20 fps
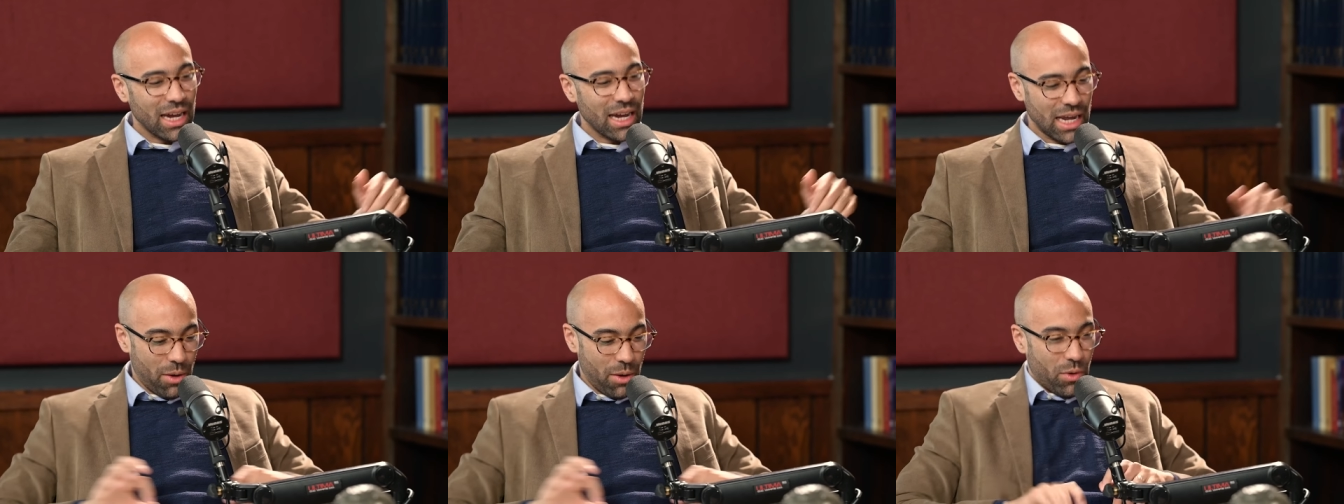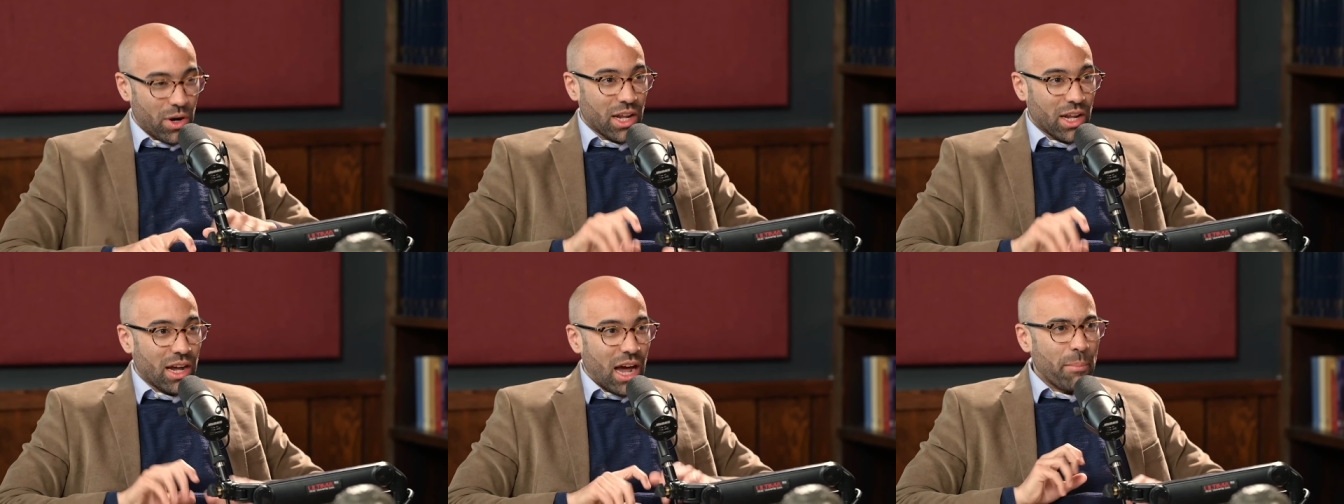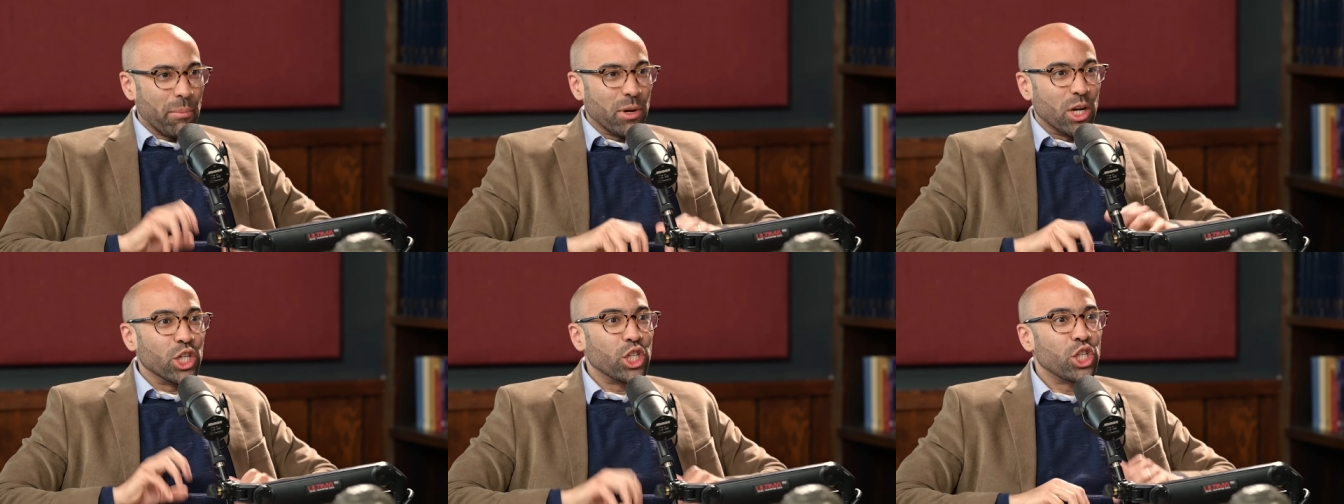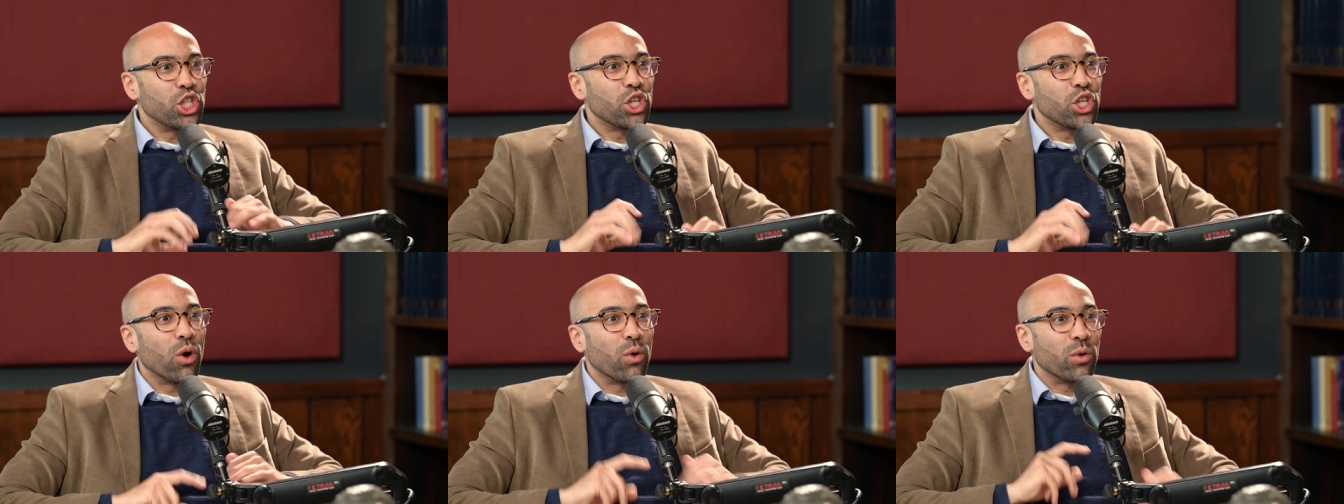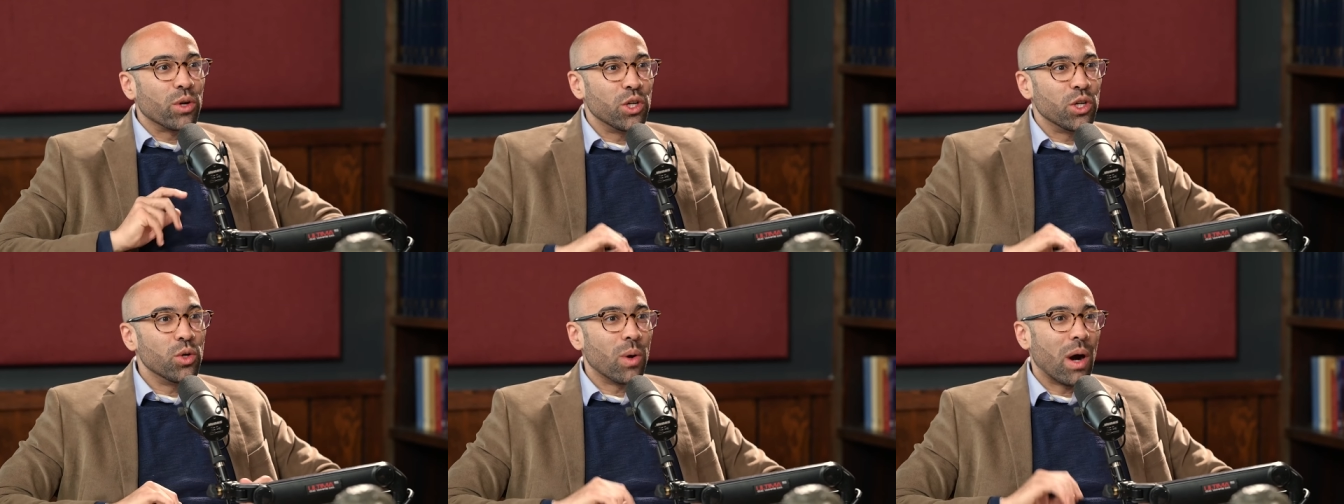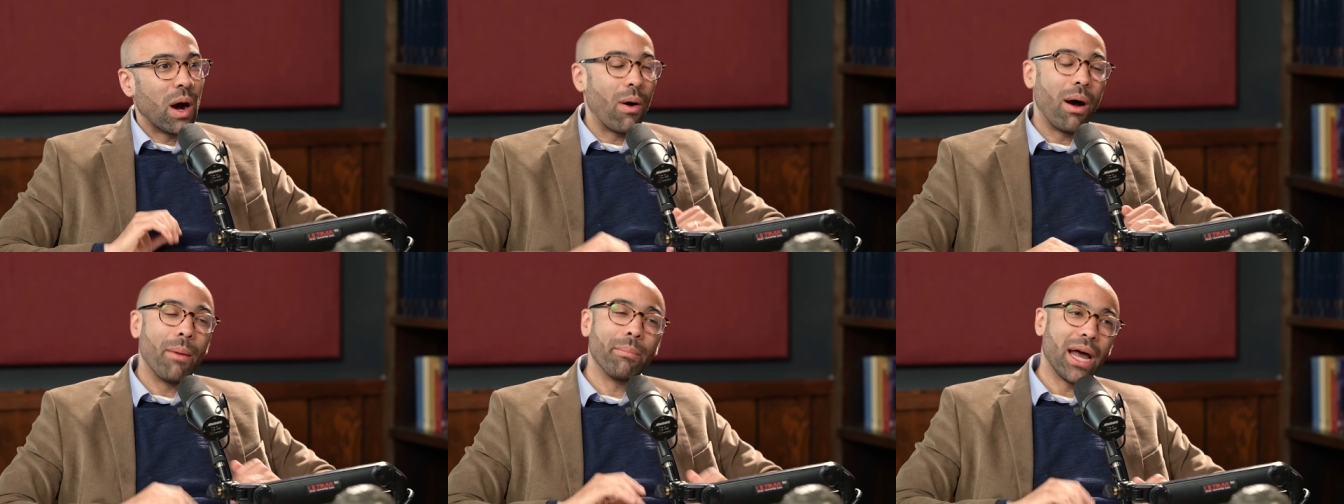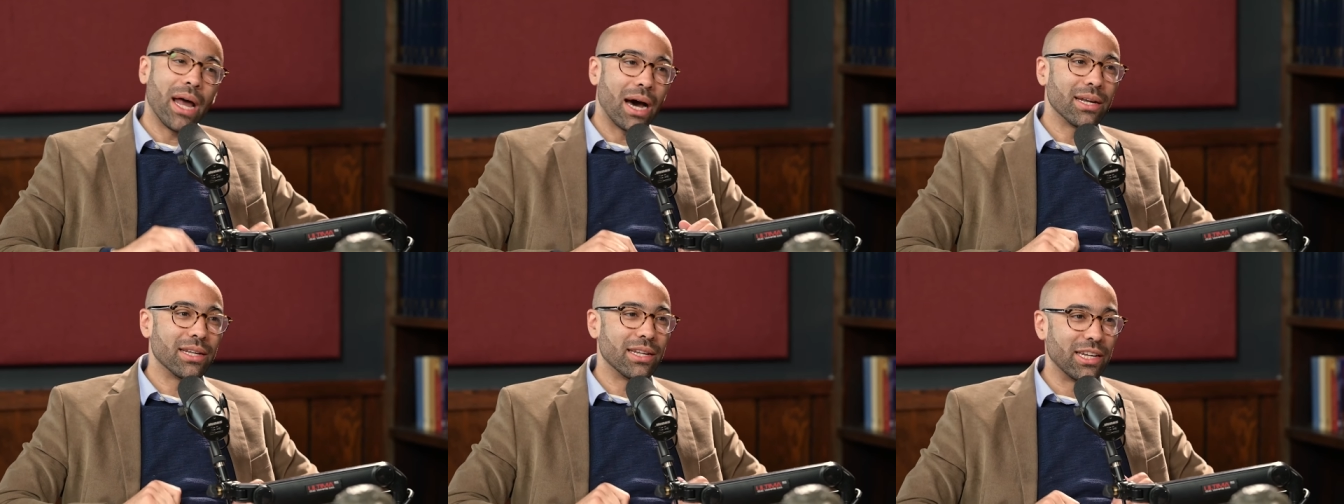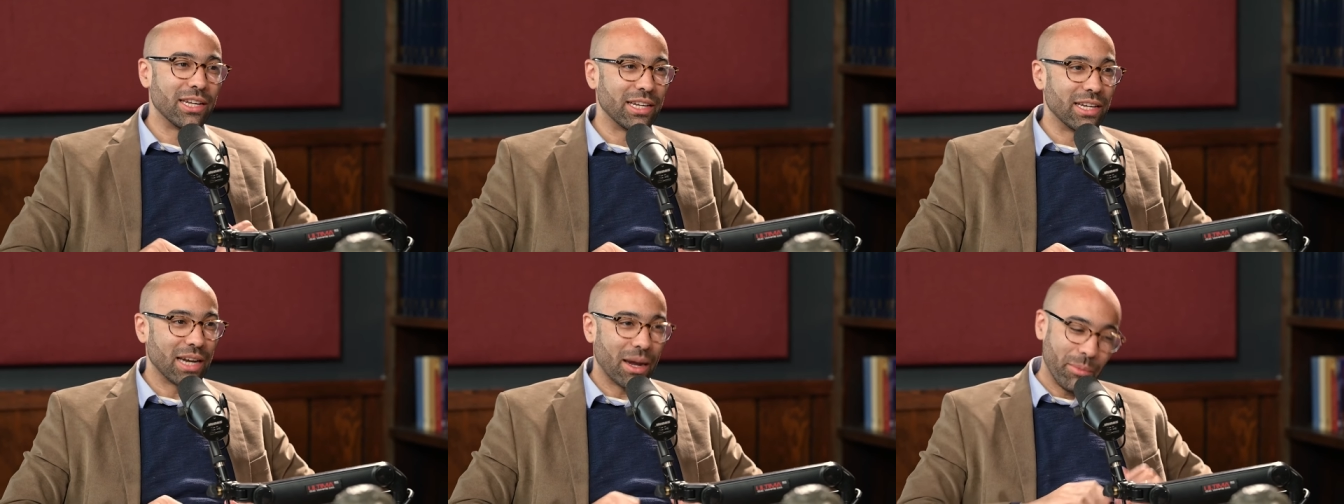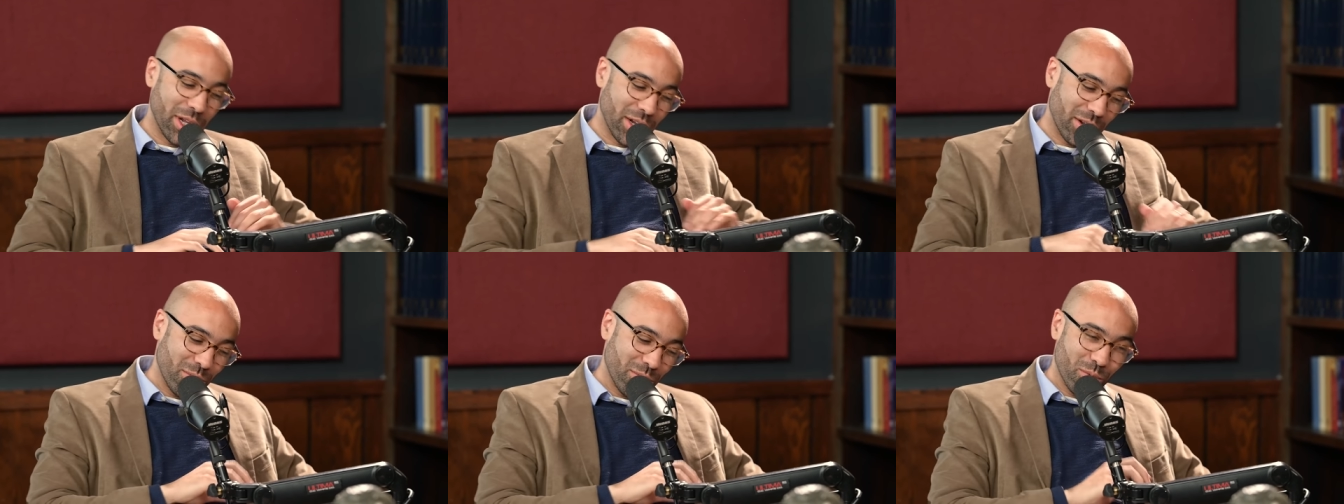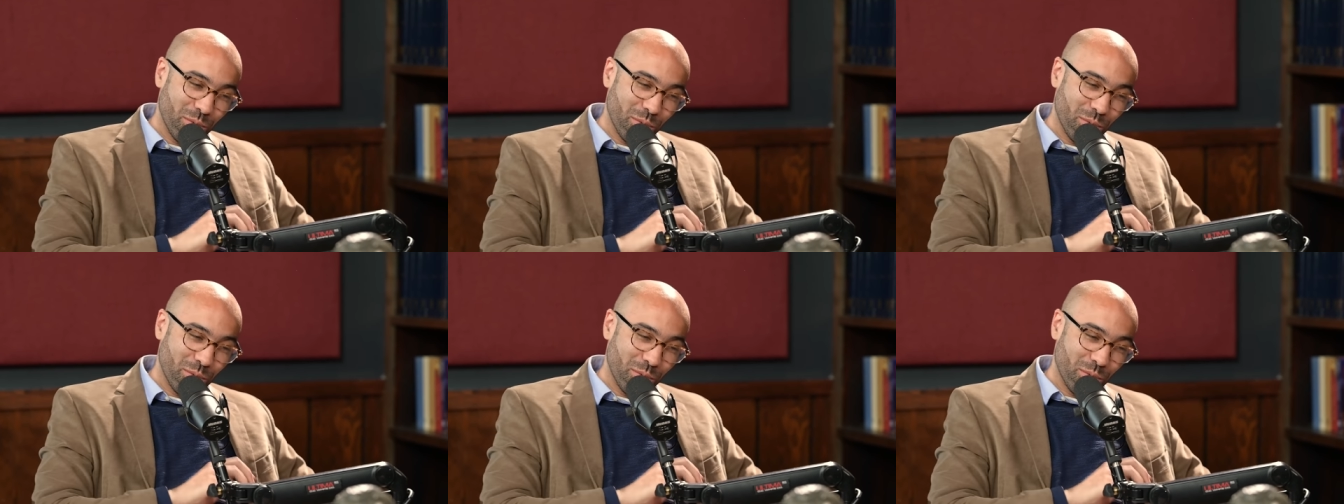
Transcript: And I'm going to show you how I'm not an idiot. I'm going